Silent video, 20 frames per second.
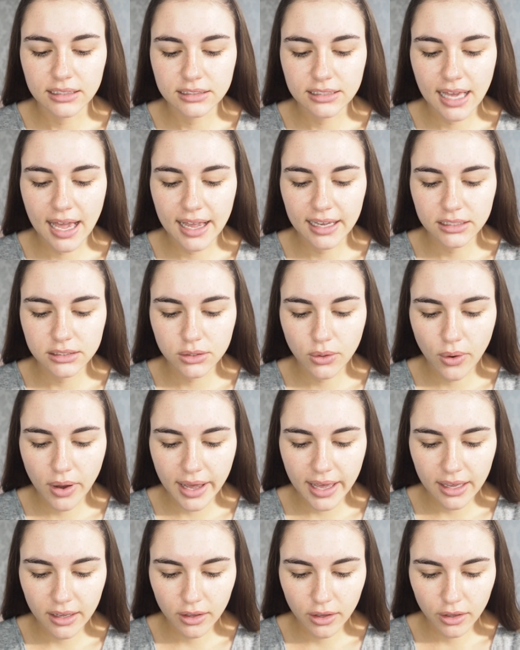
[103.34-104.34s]
yeah, it's
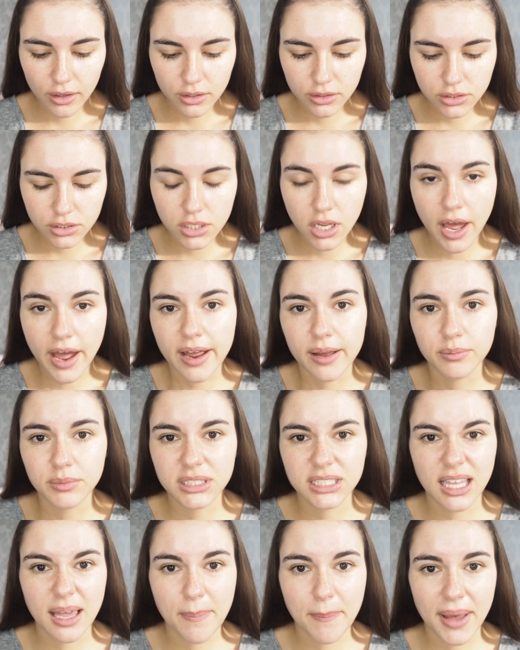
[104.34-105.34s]
quite a good
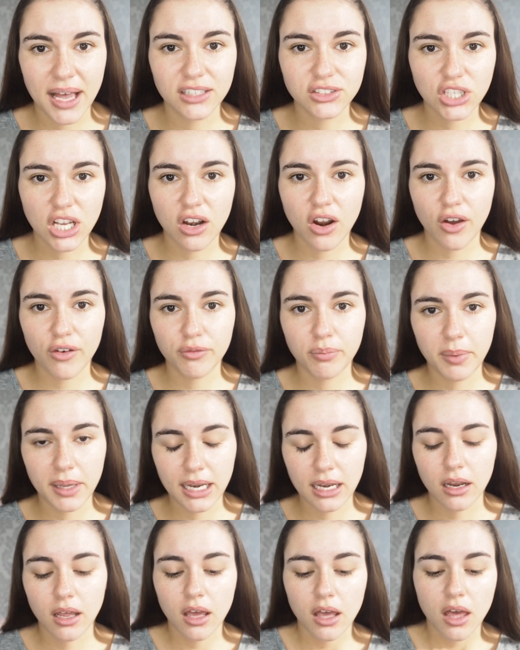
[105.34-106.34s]
skin match, and I've
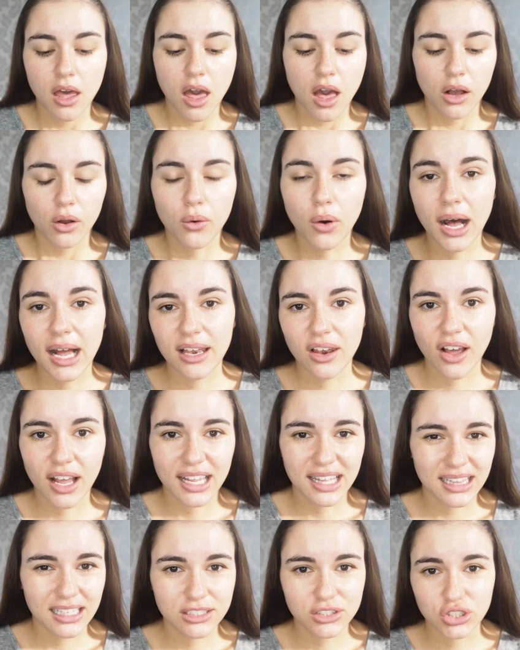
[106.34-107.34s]
been quite
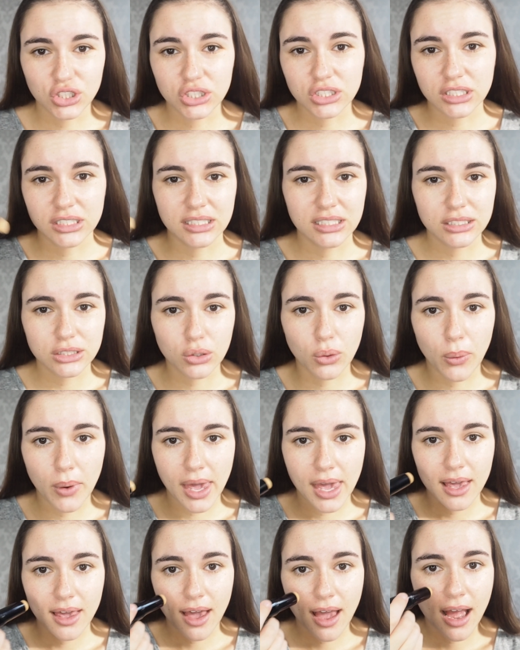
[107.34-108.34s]
liking this just because it's
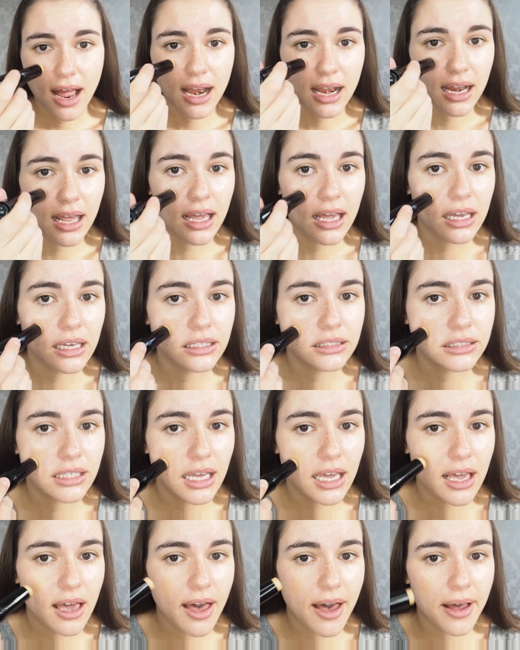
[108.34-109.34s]
quick and
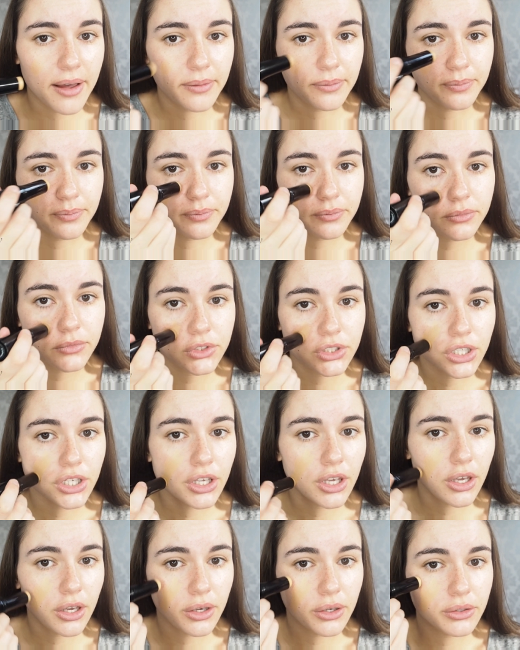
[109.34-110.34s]
easy to
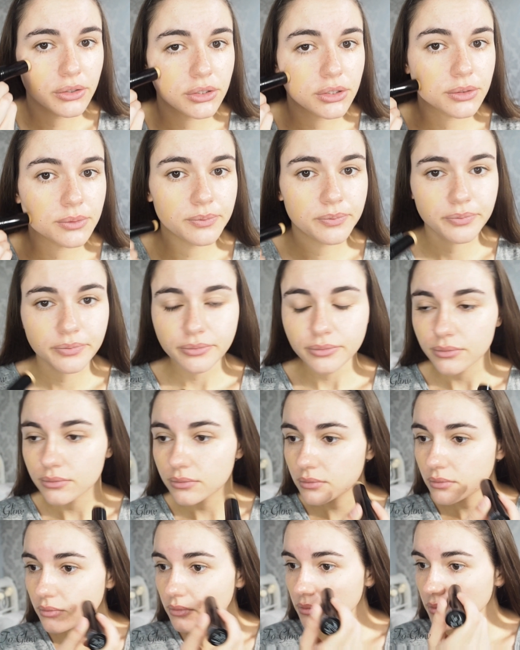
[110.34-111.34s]
use,
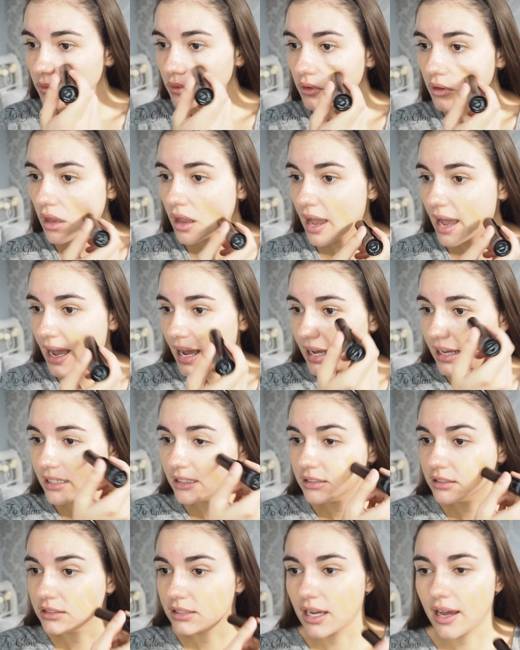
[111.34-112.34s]

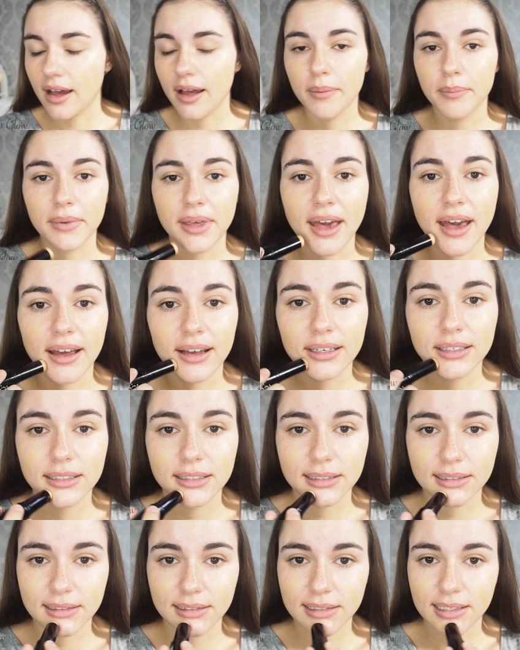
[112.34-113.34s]
and yeah, it
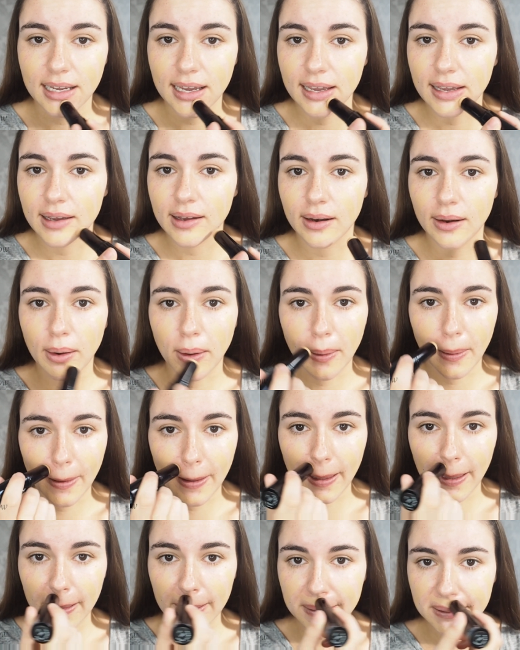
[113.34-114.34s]
doesn't take
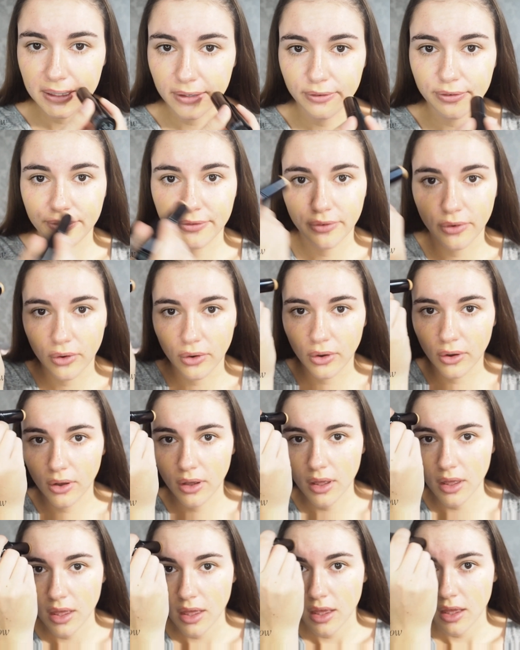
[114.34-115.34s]
long. It's good
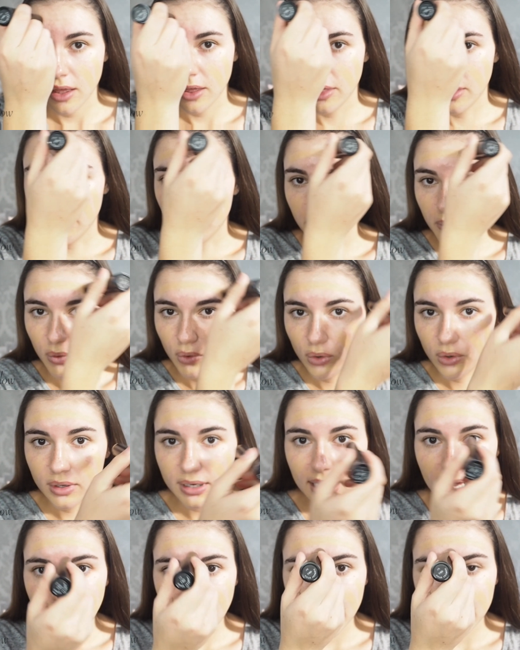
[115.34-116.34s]
for the
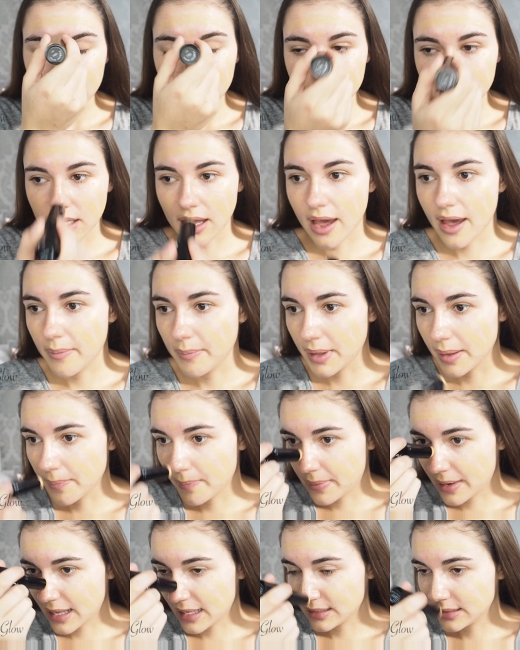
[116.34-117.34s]
mornings,
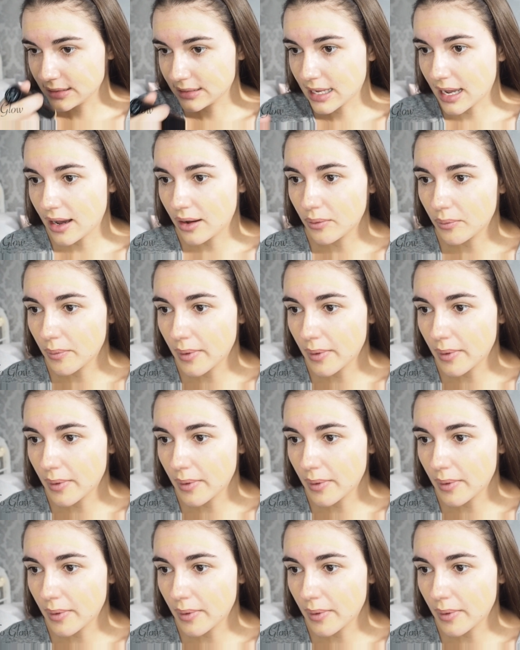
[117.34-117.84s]
it blends out